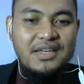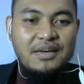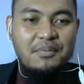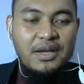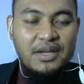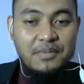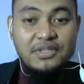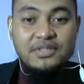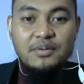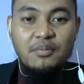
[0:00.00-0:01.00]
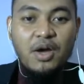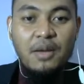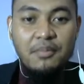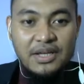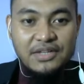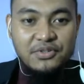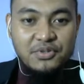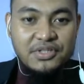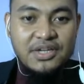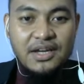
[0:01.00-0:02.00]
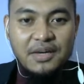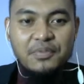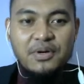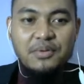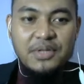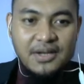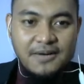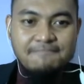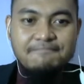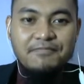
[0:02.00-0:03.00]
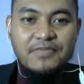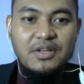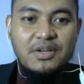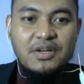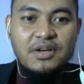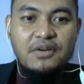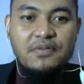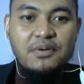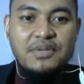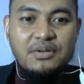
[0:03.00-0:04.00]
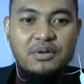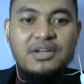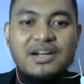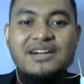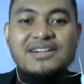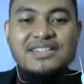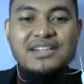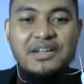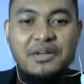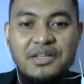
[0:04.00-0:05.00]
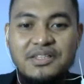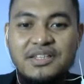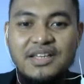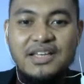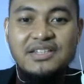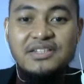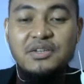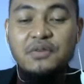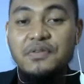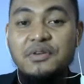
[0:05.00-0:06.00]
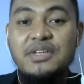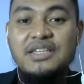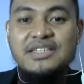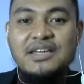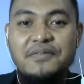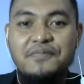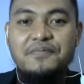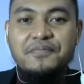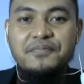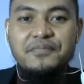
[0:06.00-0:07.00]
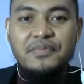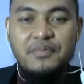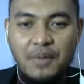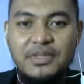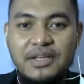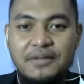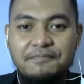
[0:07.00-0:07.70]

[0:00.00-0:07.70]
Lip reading: My name is Muhammad Sujana Prawira from the Nuclear Energy Regulatory Agency of Indonesia, Bapeten.